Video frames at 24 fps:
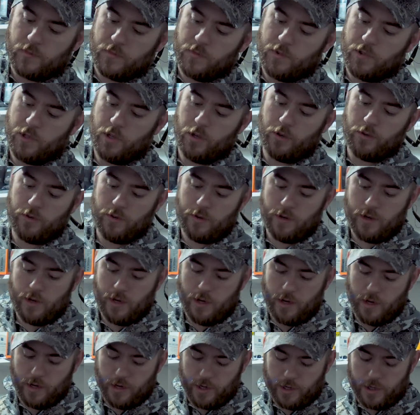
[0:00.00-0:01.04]
So
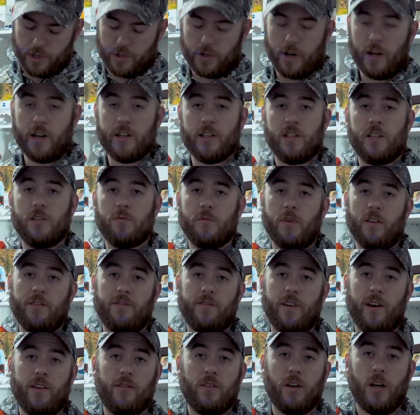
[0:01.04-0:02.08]
Stratus is my
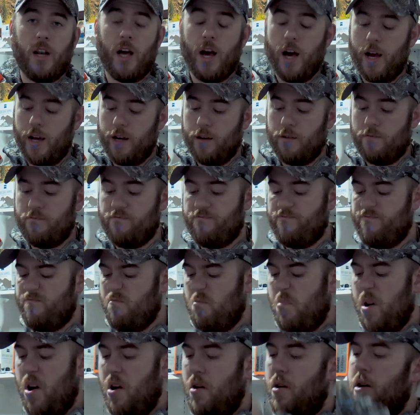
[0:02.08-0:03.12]
favorite line,
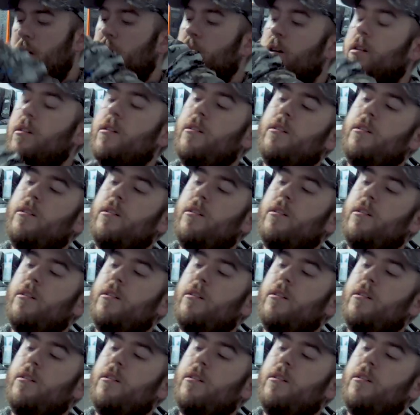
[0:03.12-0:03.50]
period.